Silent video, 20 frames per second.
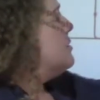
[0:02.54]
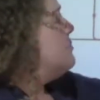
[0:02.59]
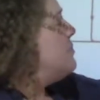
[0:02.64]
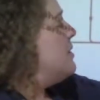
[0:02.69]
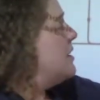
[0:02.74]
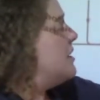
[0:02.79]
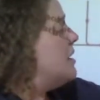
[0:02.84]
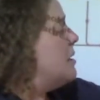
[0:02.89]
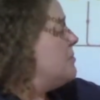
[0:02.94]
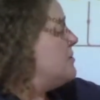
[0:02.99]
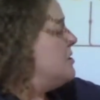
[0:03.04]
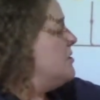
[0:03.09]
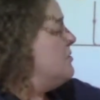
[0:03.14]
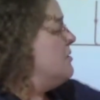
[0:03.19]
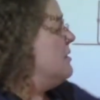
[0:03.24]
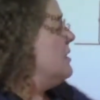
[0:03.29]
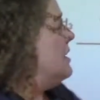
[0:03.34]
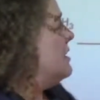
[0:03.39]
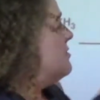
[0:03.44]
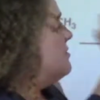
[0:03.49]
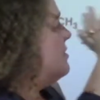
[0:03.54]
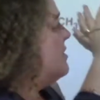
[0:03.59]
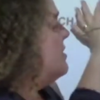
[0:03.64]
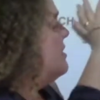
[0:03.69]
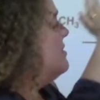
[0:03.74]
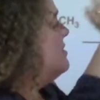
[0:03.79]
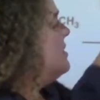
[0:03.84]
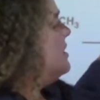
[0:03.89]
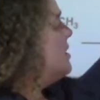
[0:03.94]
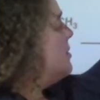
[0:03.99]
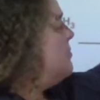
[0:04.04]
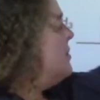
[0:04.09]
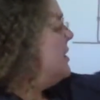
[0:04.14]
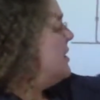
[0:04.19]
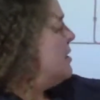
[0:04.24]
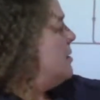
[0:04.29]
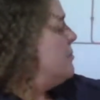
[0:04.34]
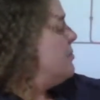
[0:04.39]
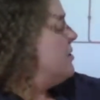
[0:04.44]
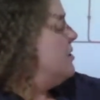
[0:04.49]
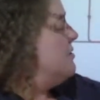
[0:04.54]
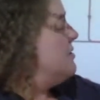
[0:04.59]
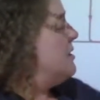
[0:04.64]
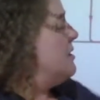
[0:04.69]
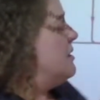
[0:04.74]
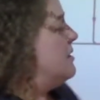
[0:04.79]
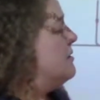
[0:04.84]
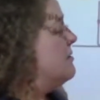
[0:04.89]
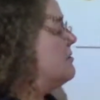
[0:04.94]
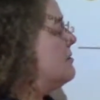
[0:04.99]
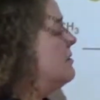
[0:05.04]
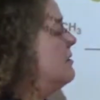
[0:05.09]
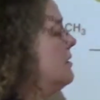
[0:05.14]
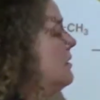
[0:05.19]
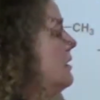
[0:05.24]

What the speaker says: pick up 2 electrons, it can pick up protons,